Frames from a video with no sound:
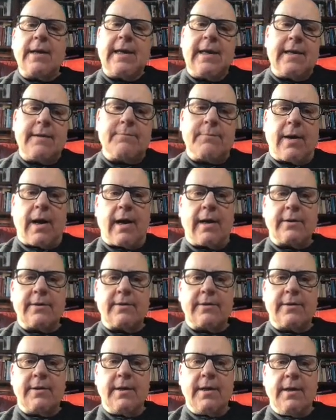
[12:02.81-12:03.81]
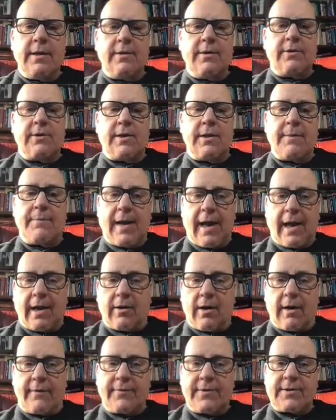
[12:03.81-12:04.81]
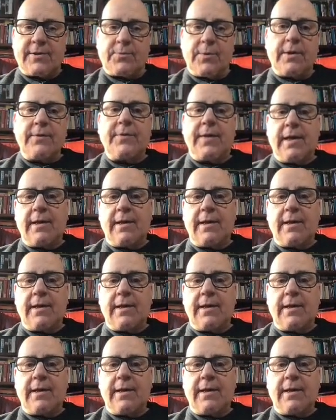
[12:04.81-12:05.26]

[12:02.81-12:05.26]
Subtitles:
inbox to the back office where they